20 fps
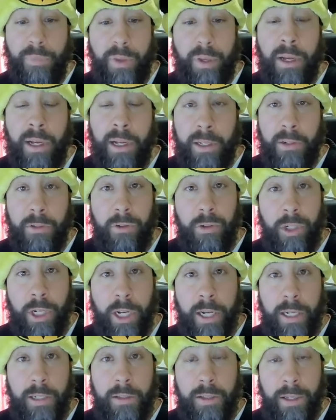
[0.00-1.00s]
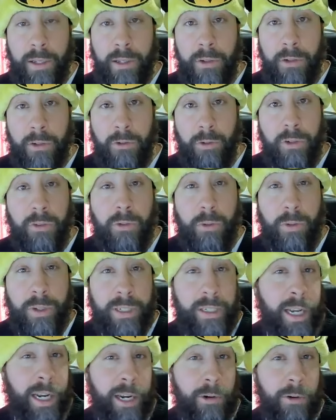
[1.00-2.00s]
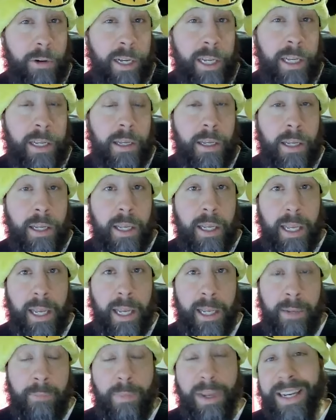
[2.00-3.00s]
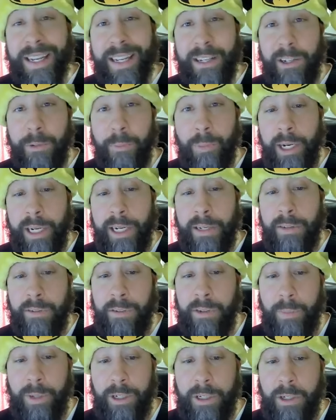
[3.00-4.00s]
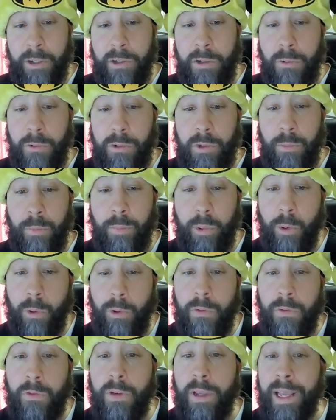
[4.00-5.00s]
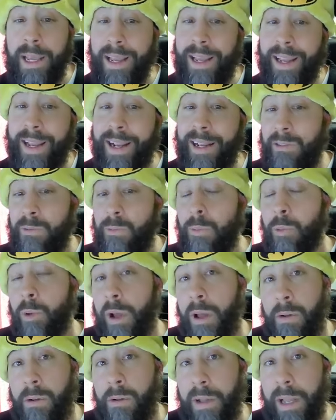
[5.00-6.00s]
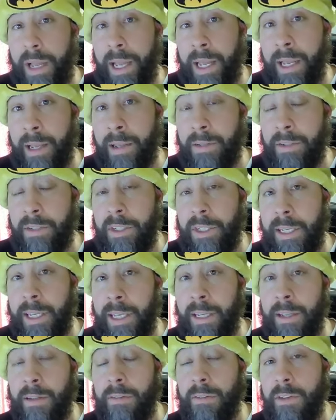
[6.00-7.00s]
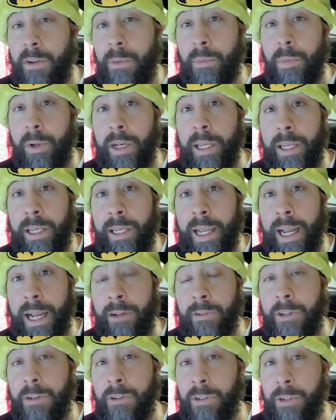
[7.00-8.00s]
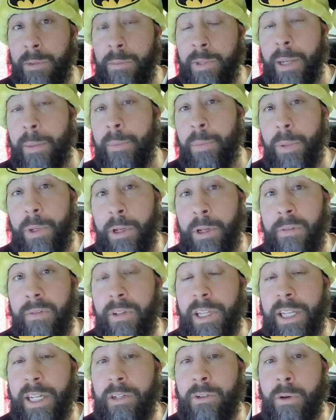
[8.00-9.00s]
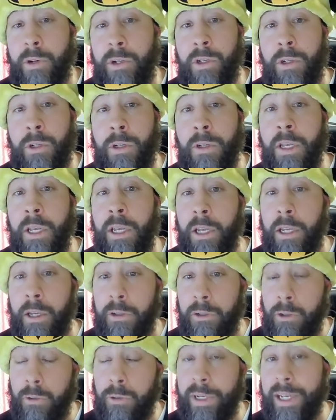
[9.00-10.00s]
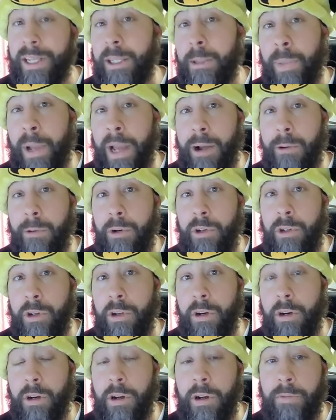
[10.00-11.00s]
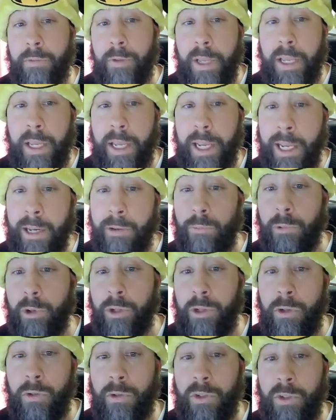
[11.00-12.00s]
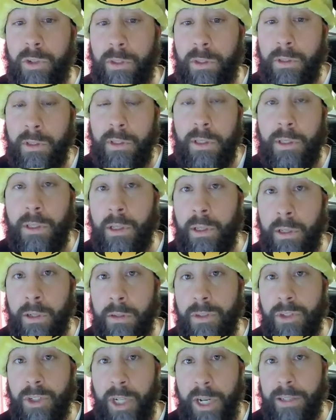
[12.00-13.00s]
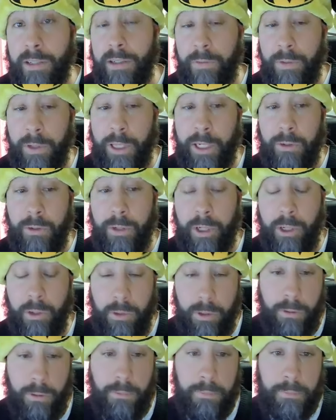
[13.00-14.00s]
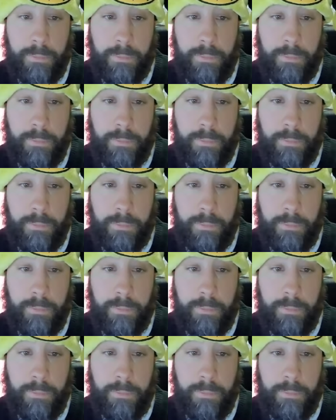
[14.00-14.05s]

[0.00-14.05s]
Uh, check the structural integrity and may need to bring in some additional supports as well as get somebody out there, some type of electrician, to get the power shut off and reduce the chance of electrocution.